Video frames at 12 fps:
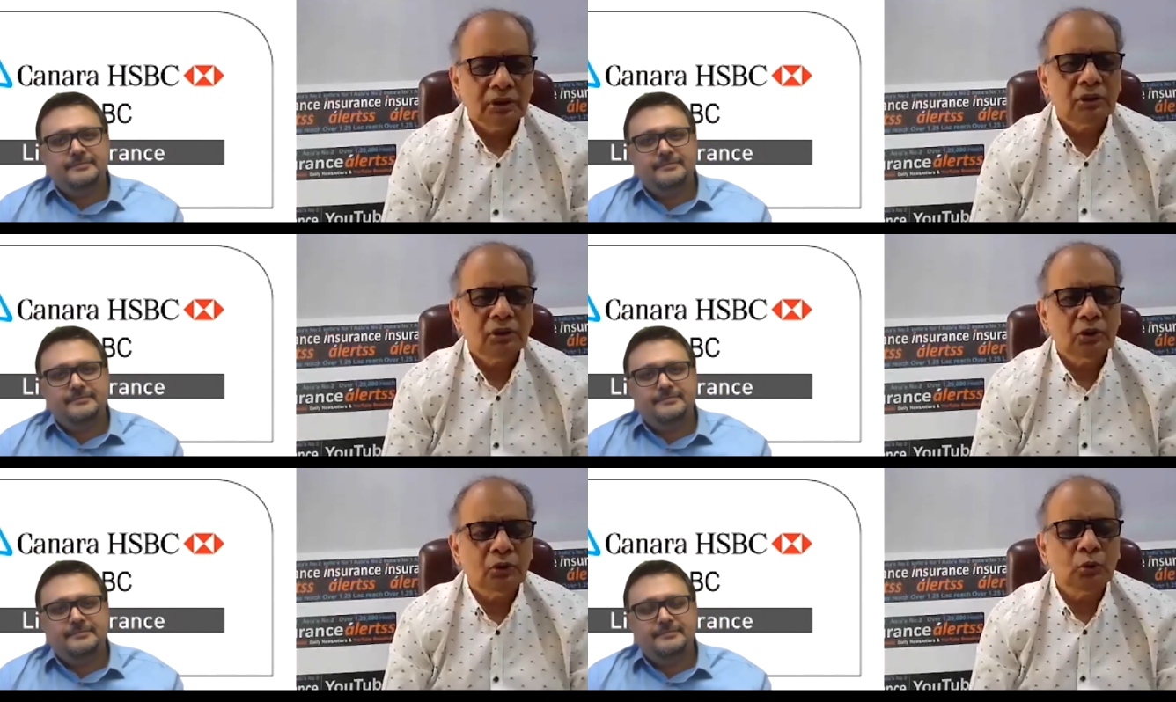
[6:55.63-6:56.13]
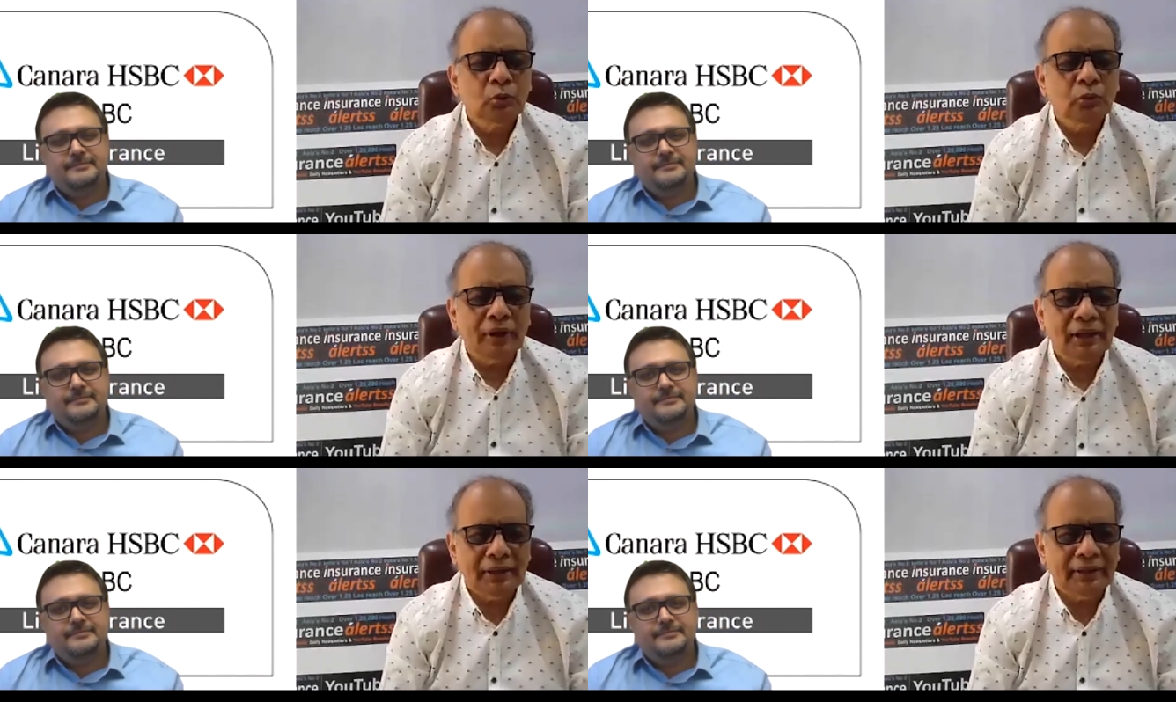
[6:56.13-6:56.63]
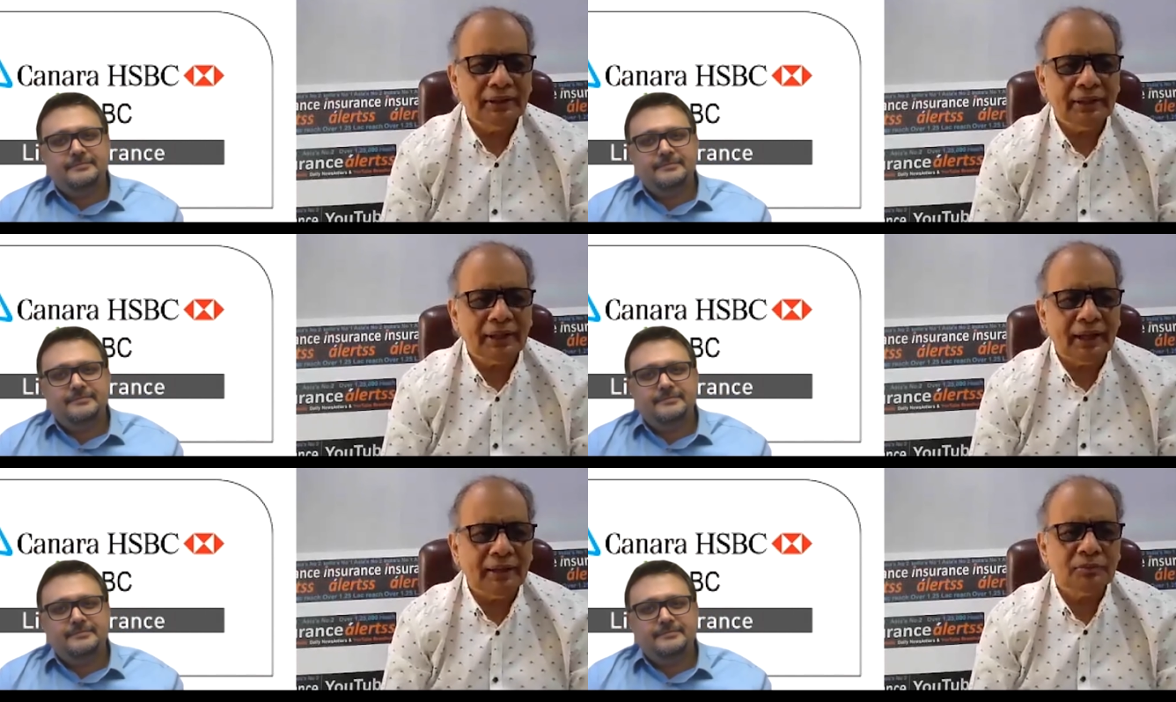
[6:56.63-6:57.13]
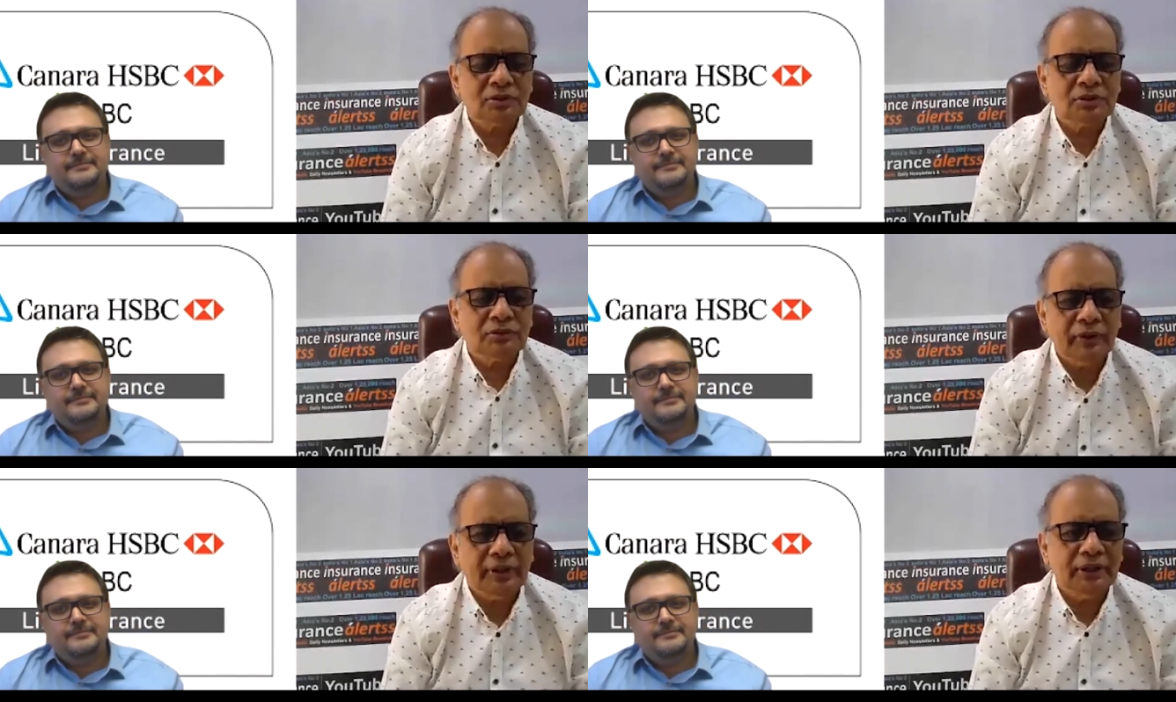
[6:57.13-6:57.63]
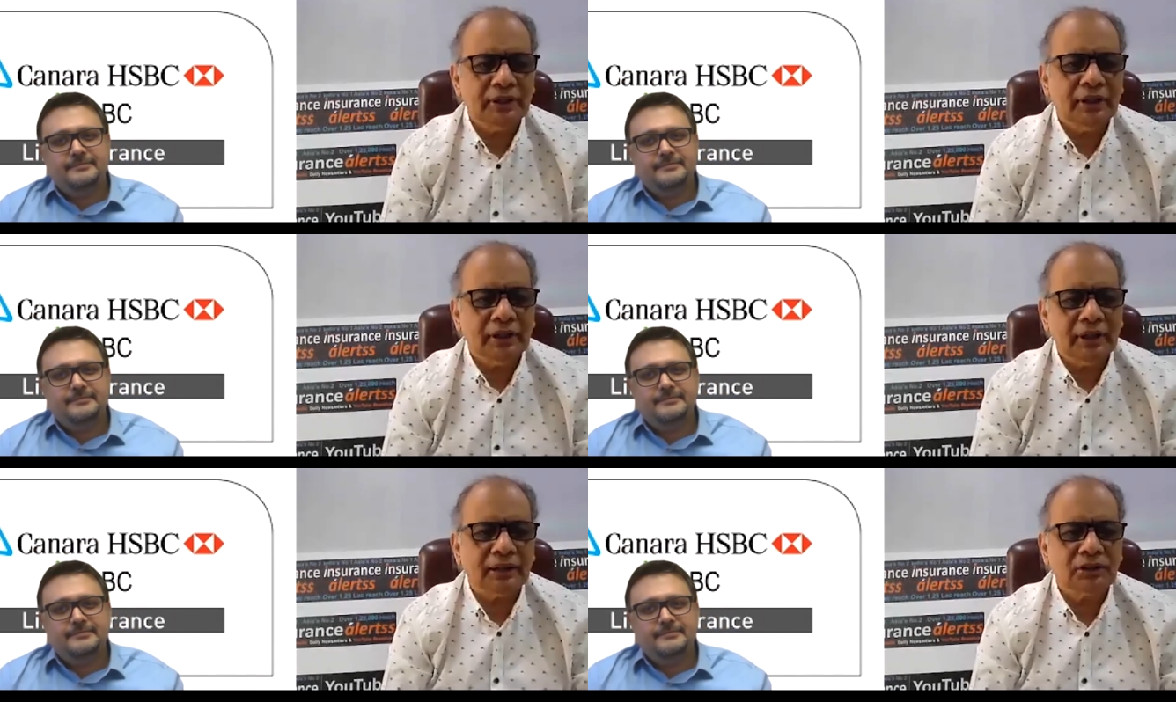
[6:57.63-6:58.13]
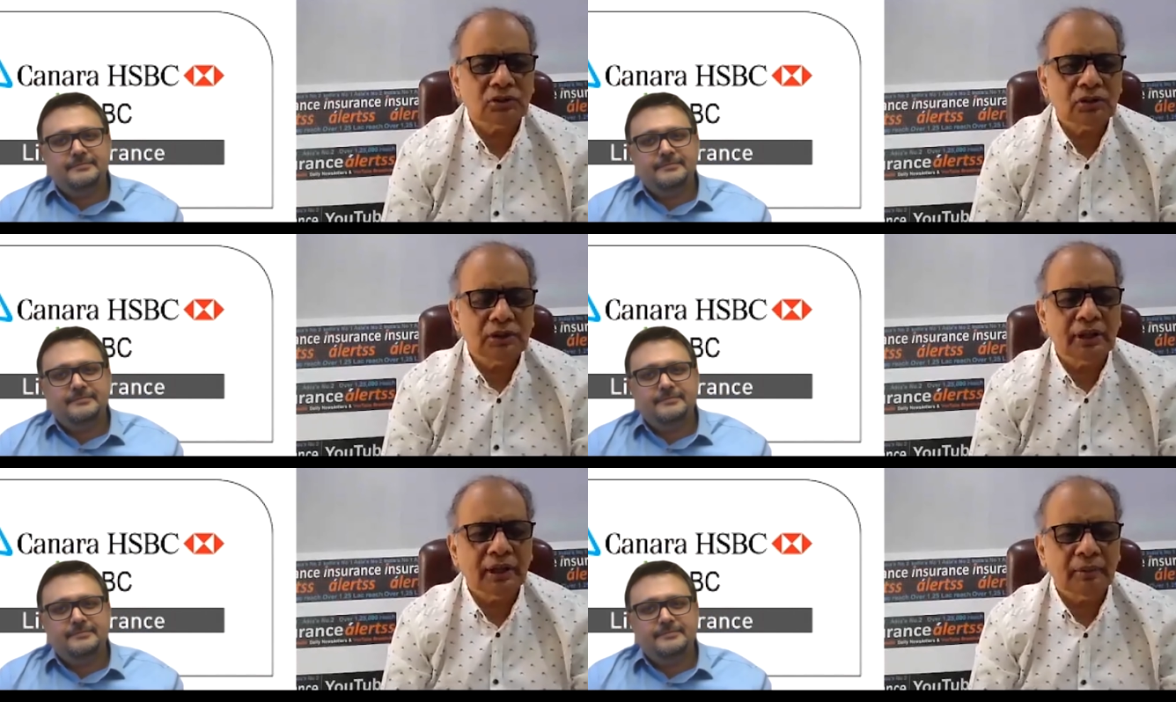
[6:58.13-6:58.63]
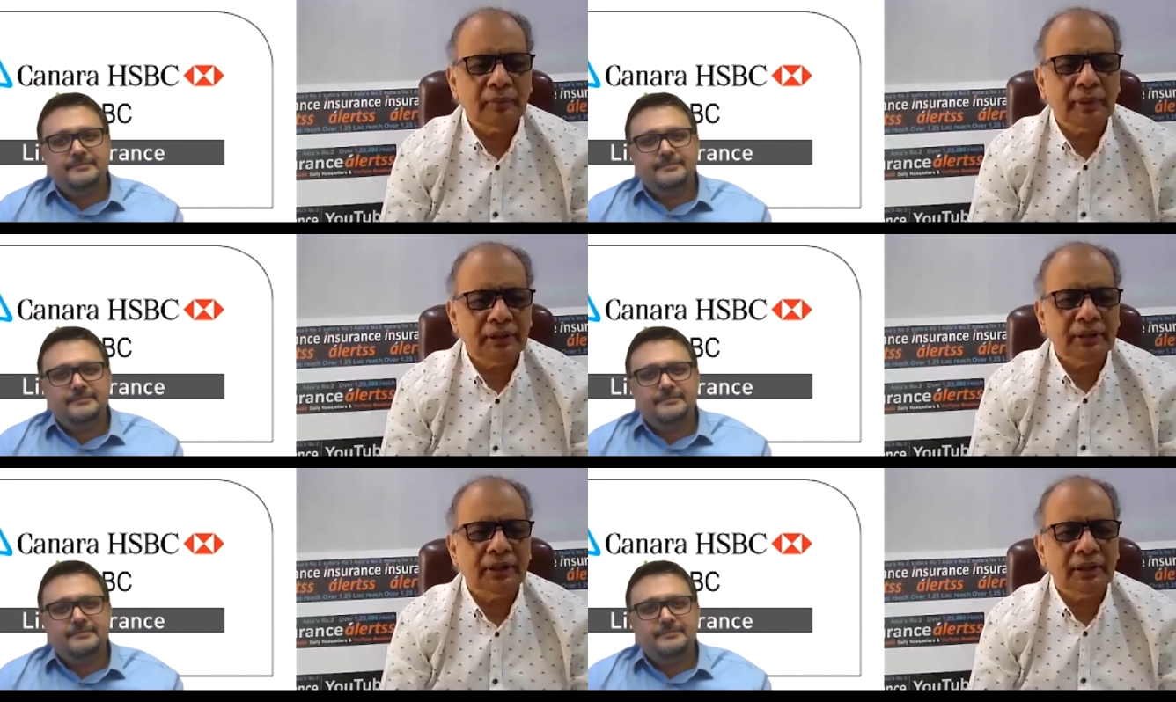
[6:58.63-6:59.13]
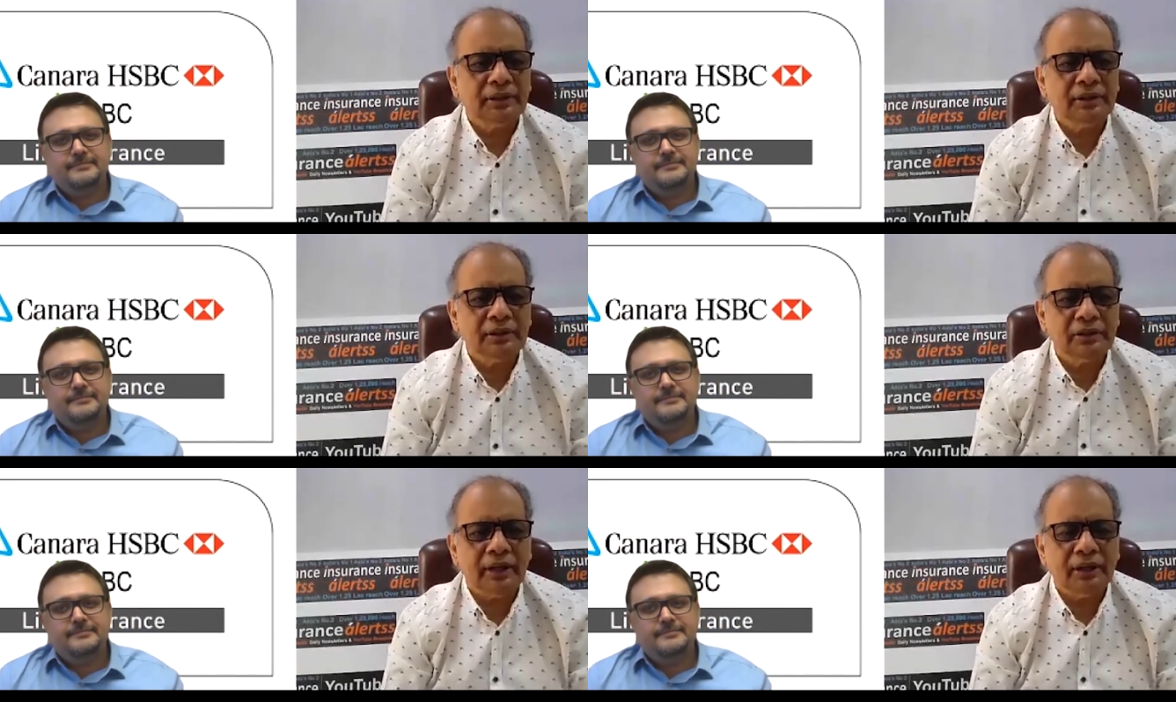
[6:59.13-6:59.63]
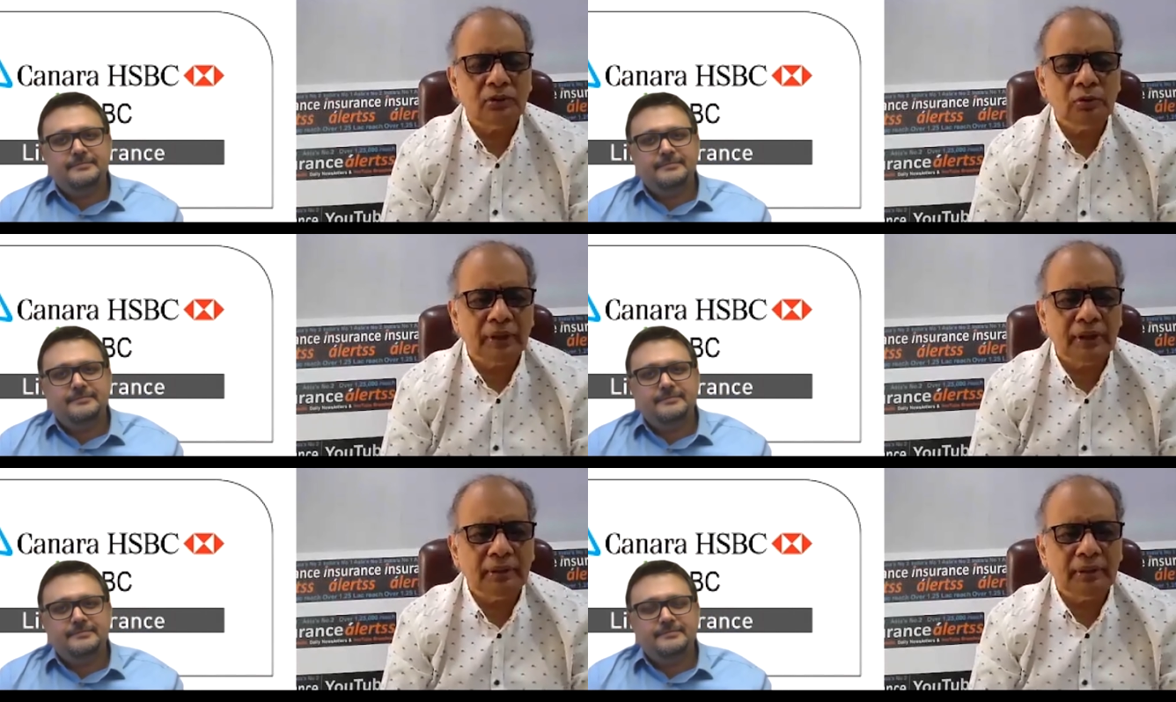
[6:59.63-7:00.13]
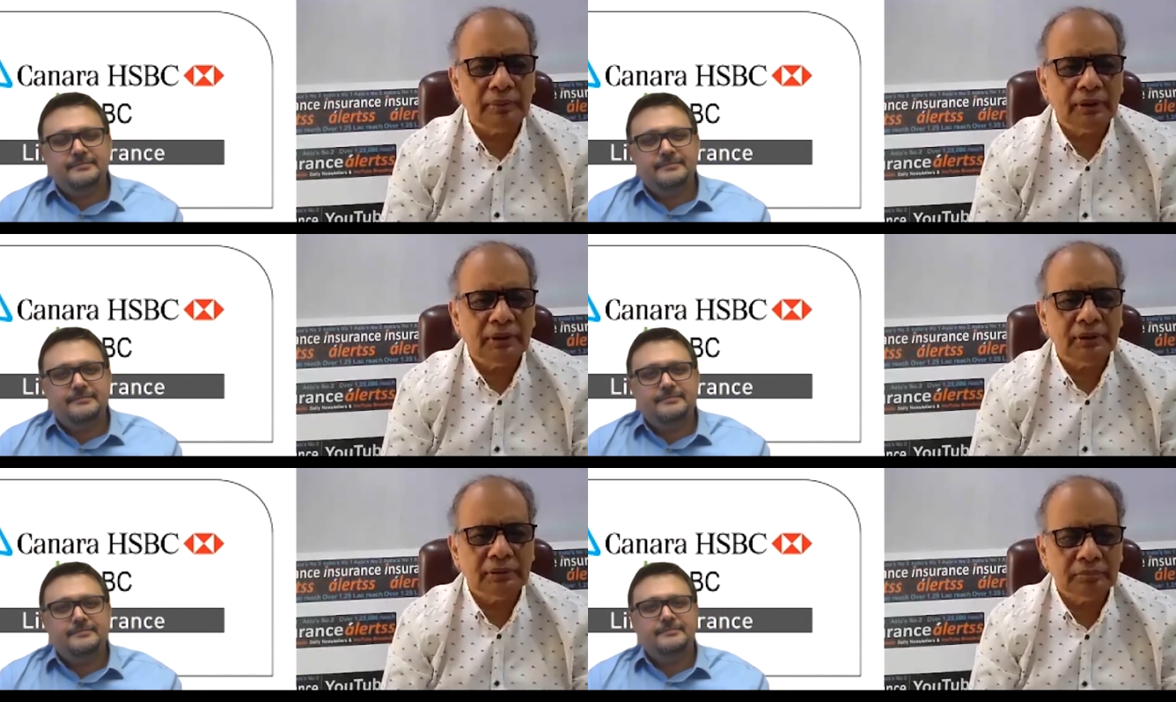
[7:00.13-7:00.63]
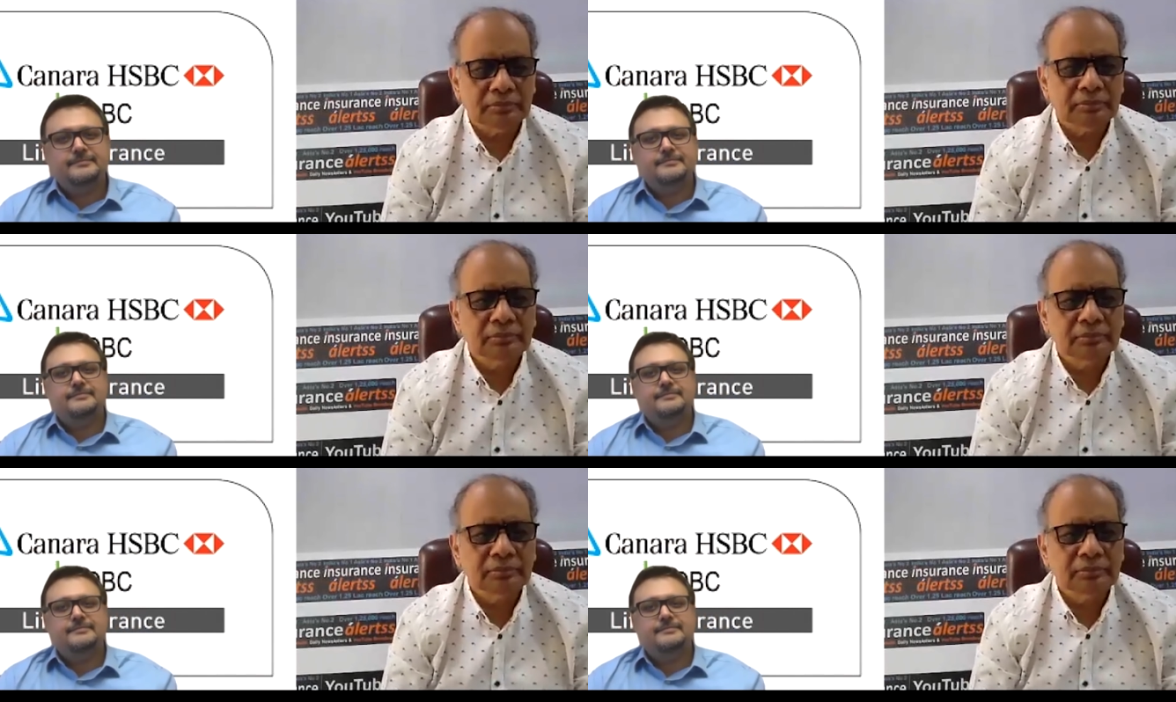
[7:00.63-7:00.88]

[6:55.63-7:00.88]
Speaker 1: you know do well in the times when they actually come and they try to become uh,